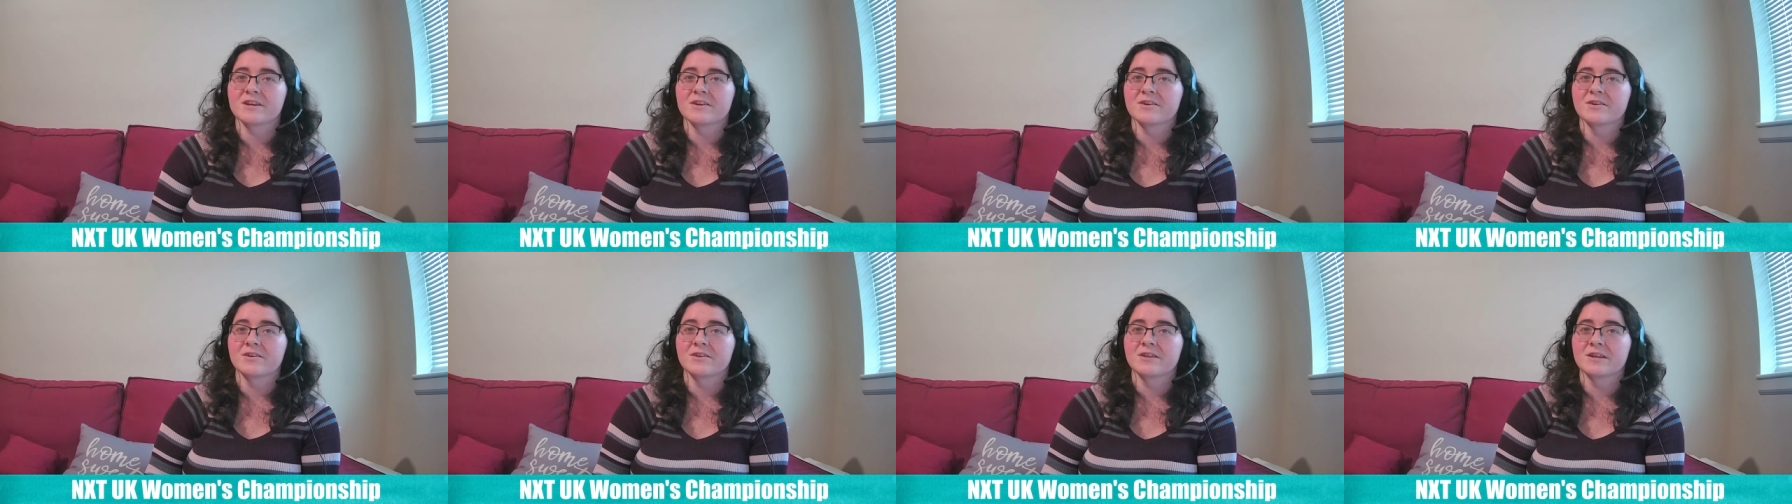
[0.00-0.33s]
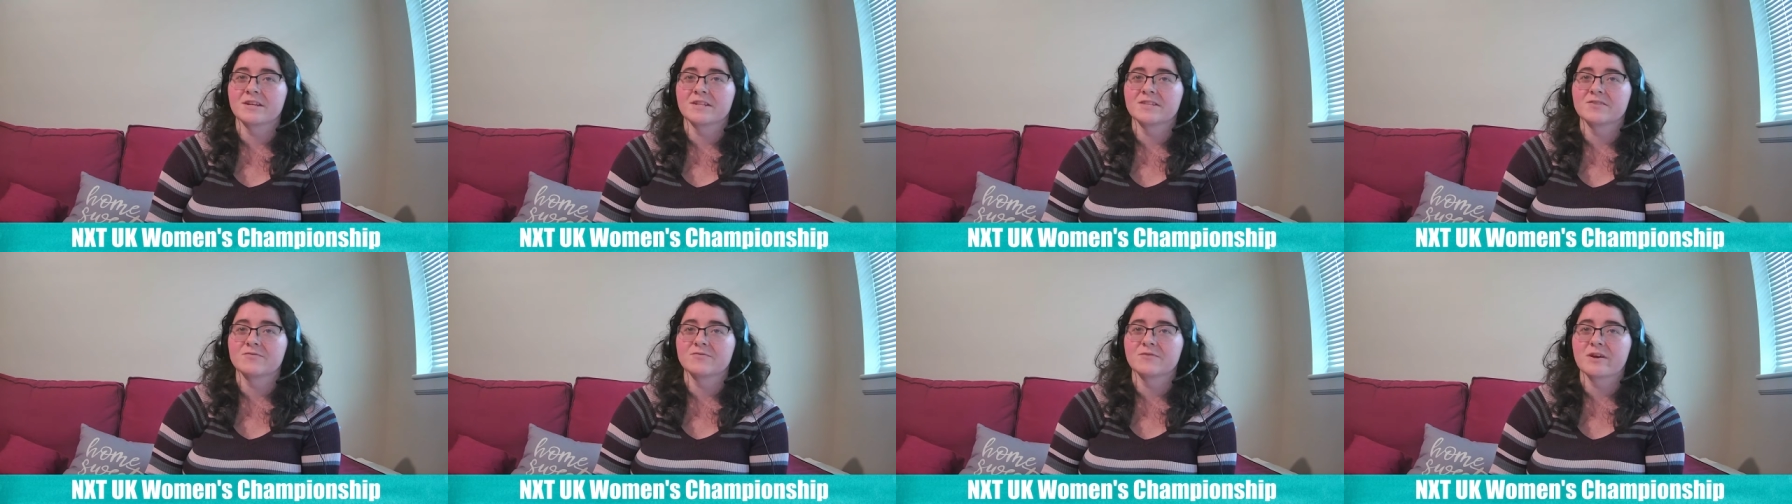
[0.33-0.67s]

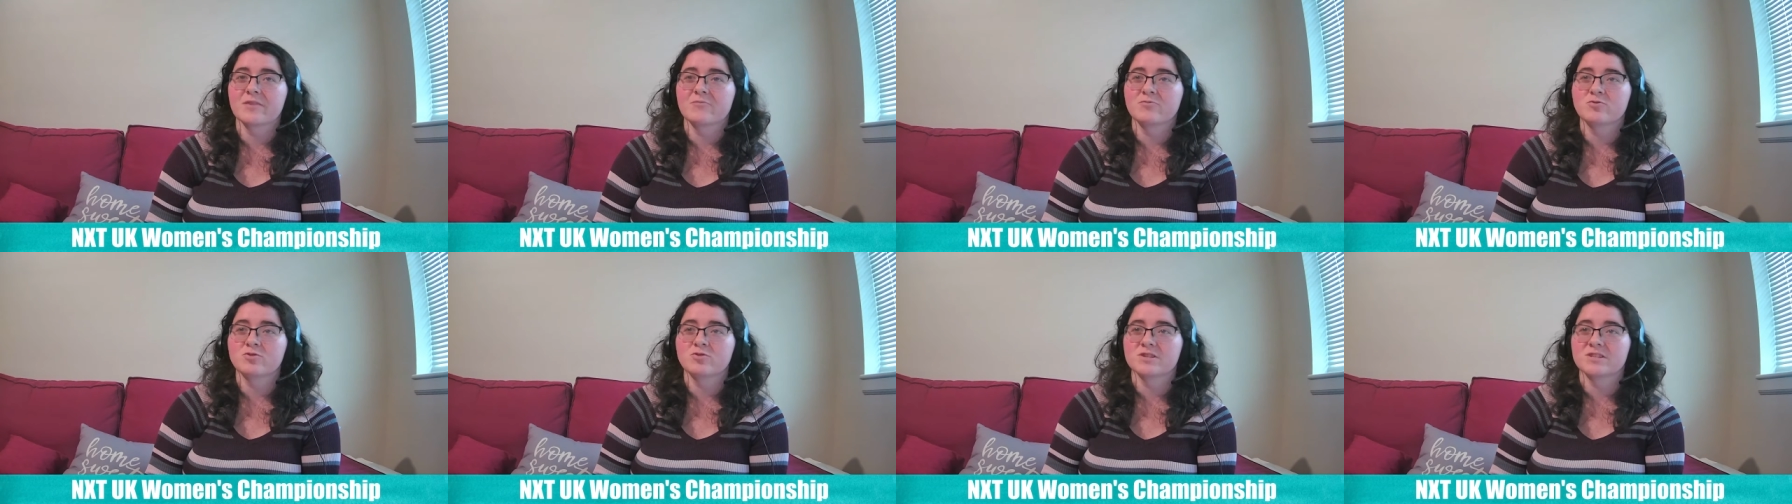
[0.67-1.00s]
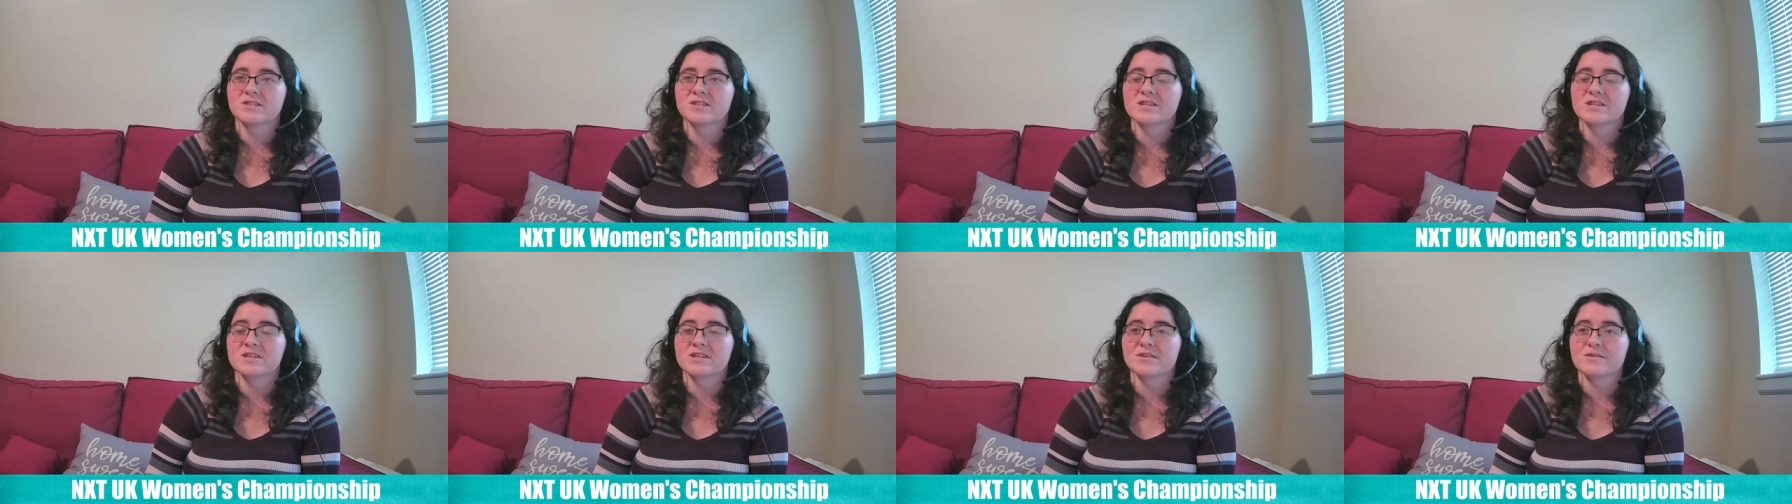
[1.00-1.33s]
unless if I'm just
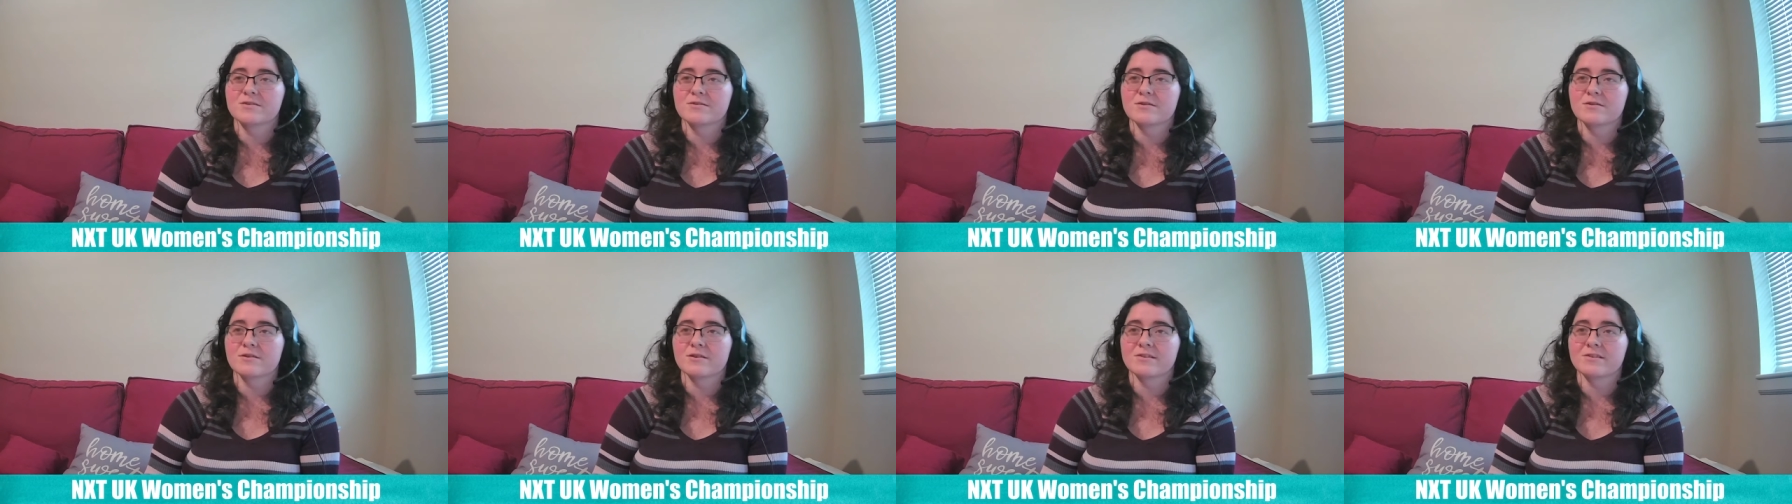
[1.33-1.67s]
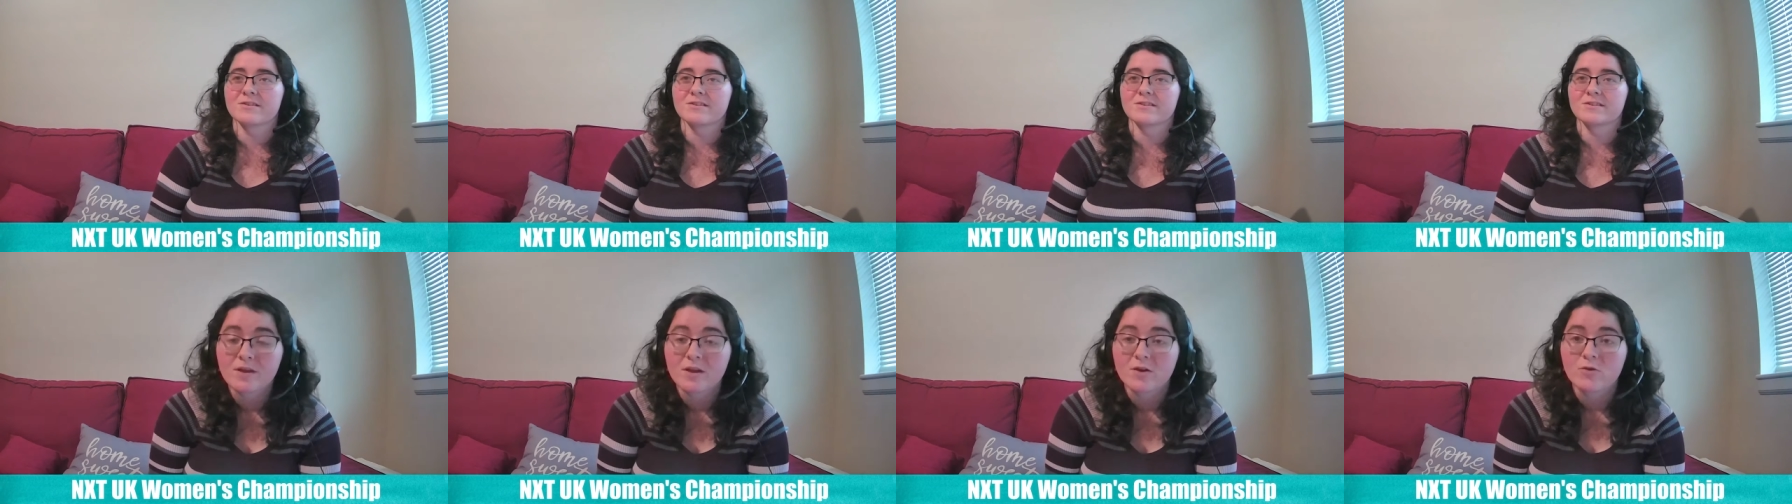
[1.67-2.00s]
seeing
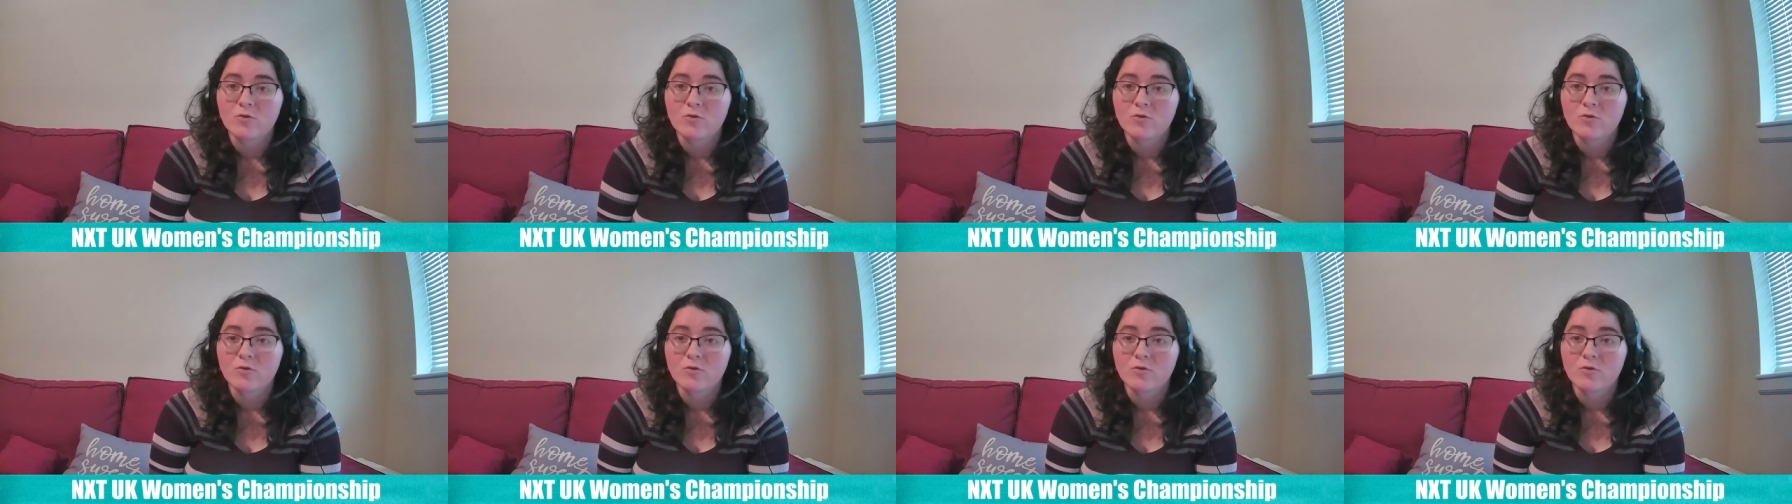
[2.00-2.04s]
things.